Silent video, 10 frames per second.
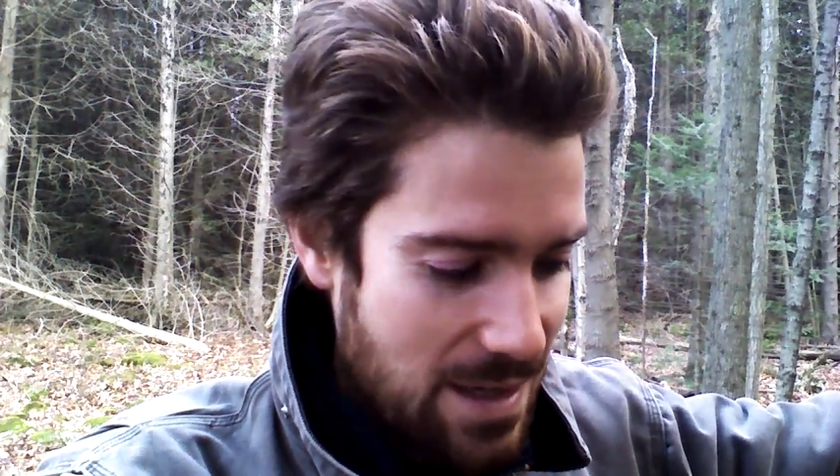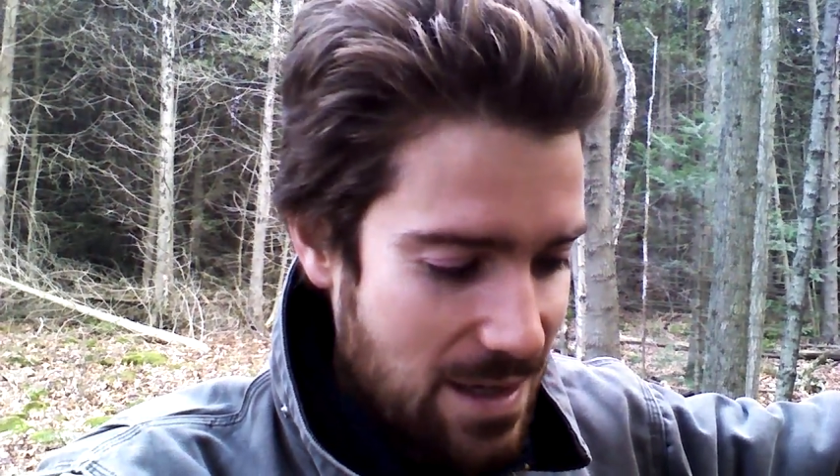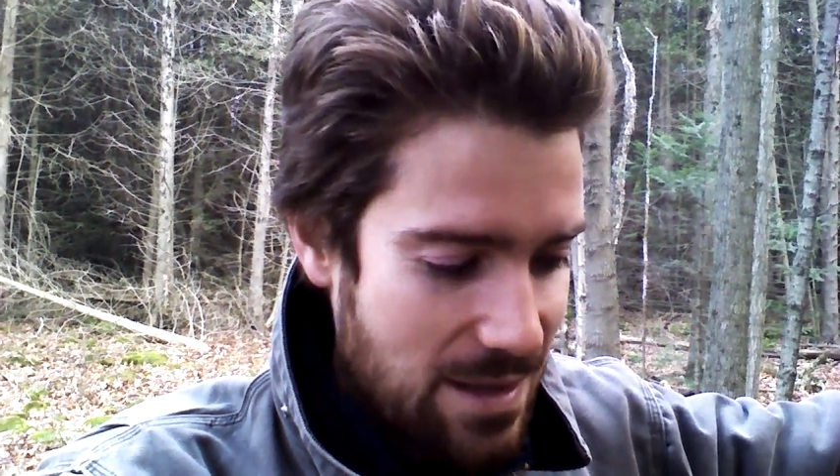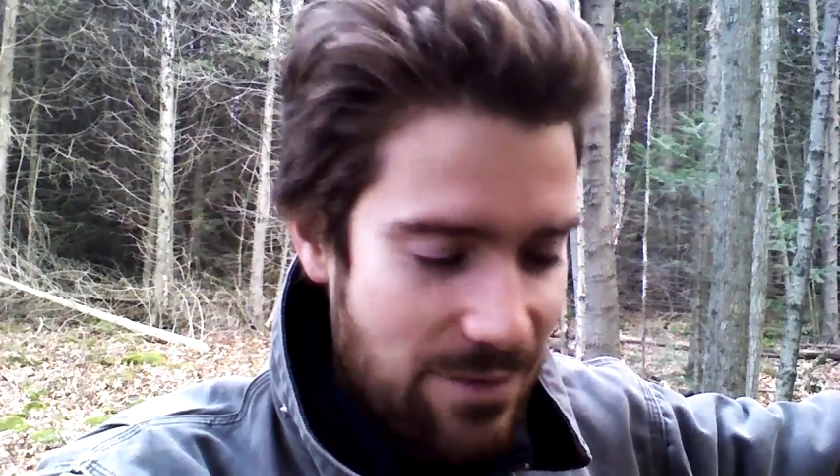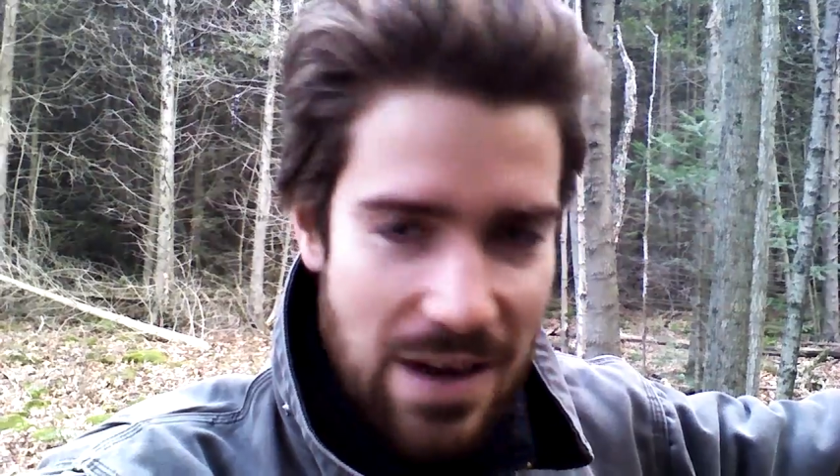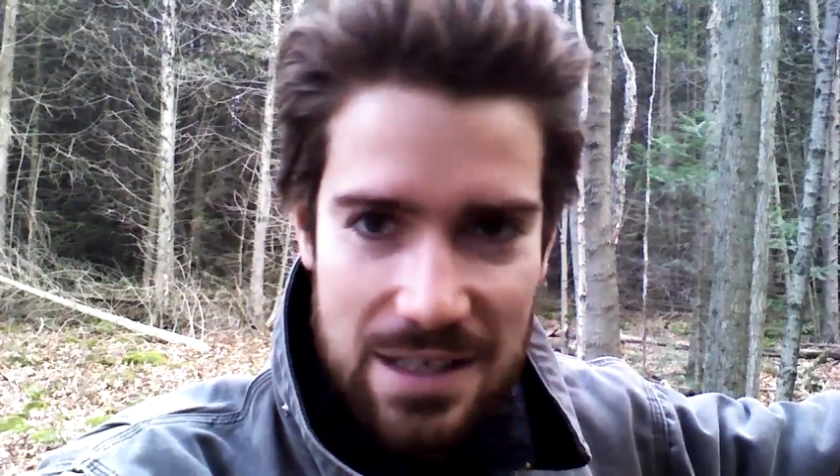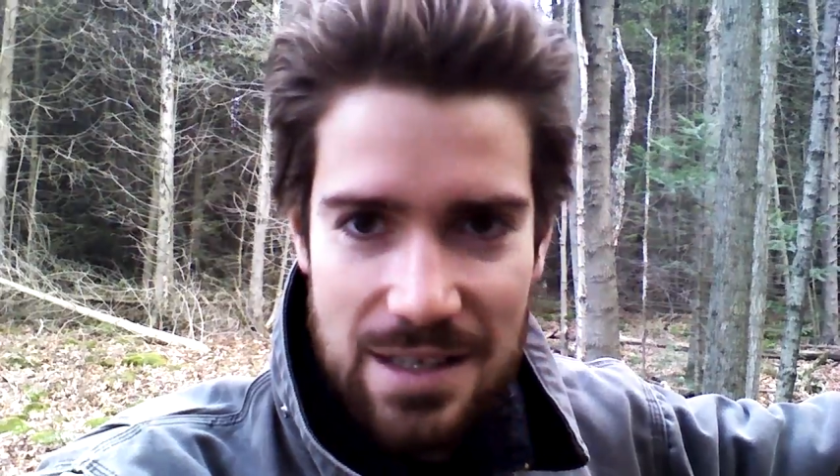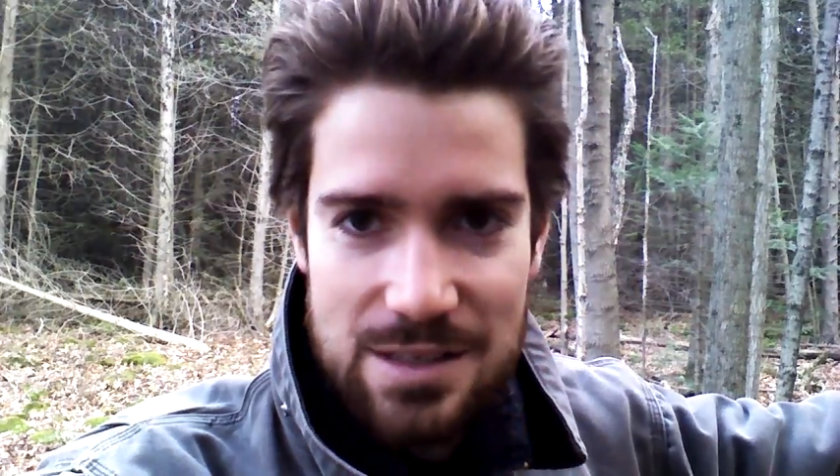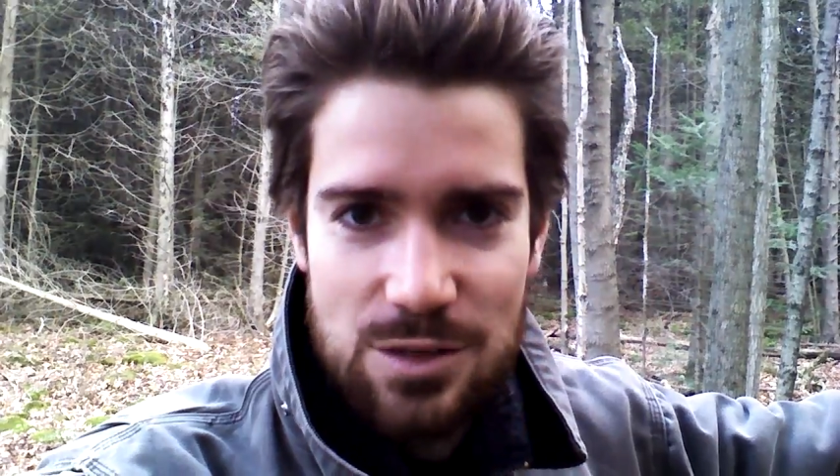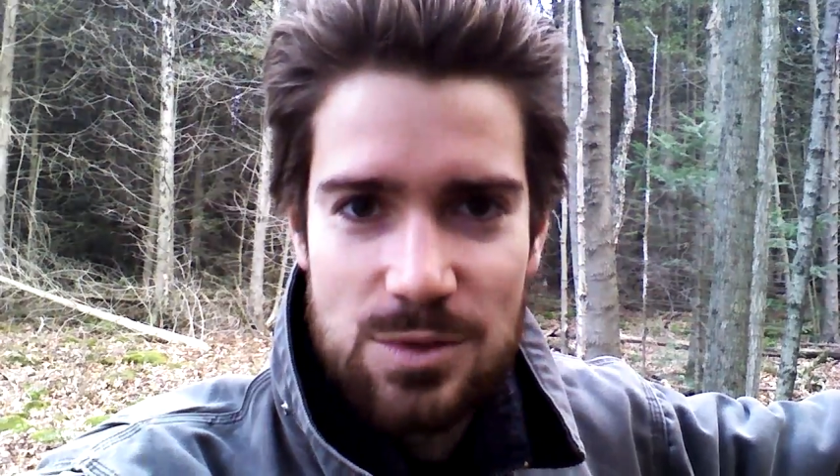fact
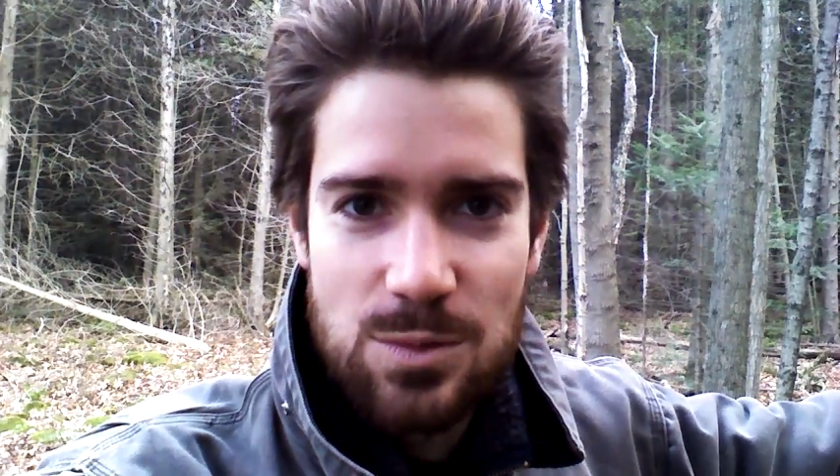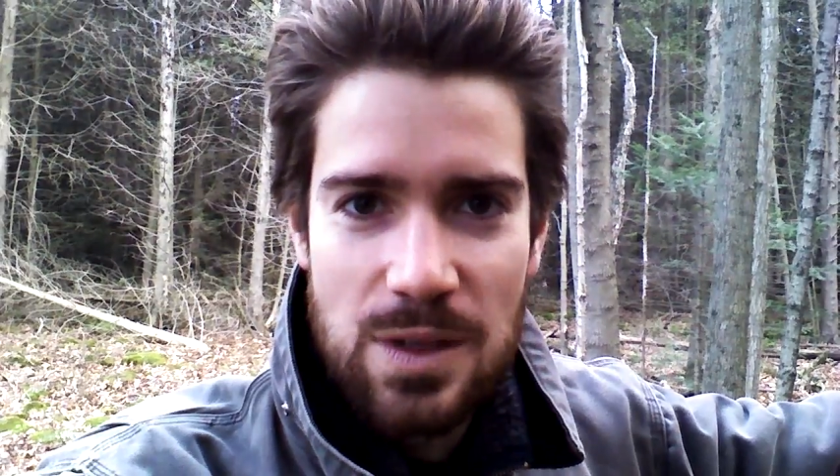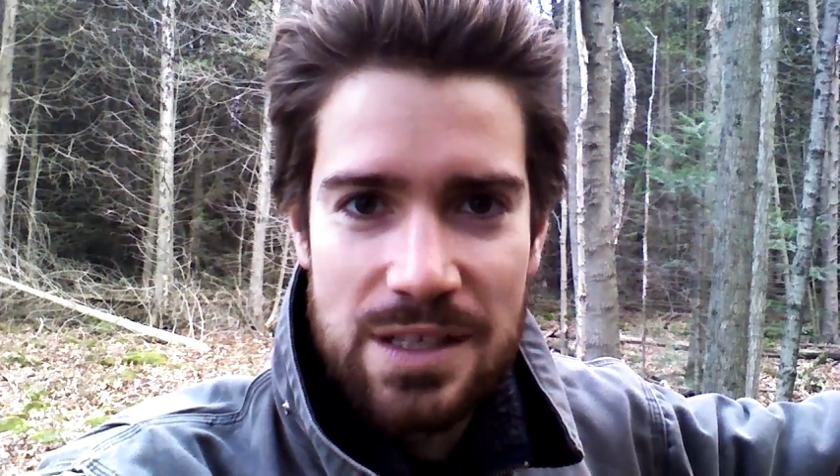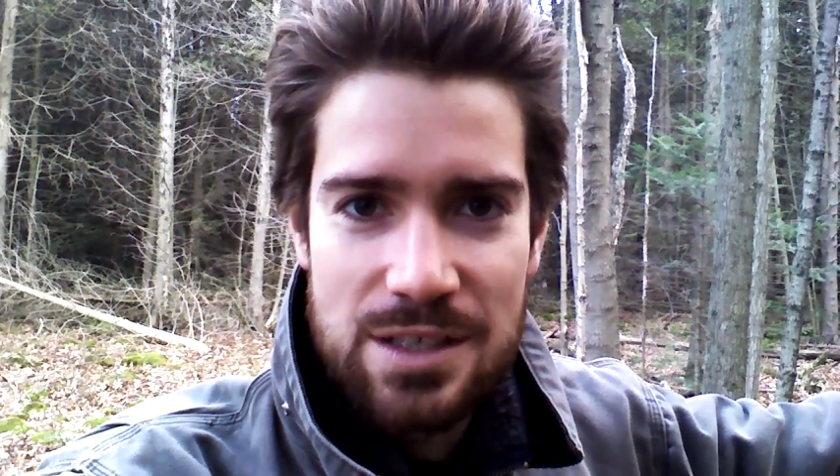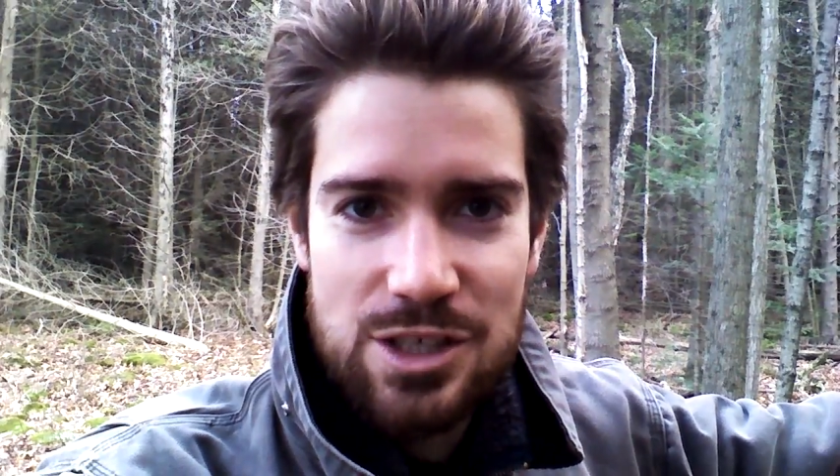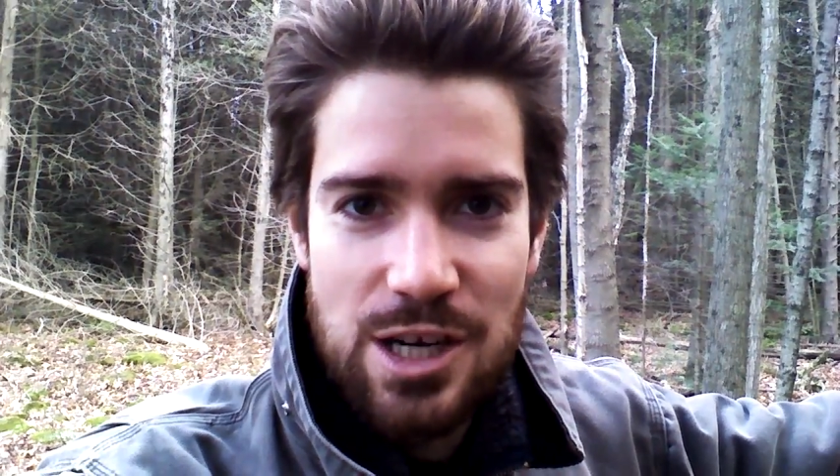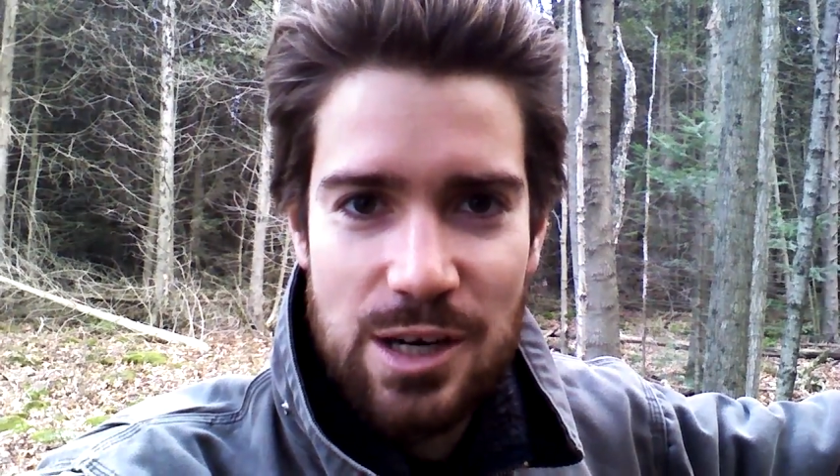that she was willing to share,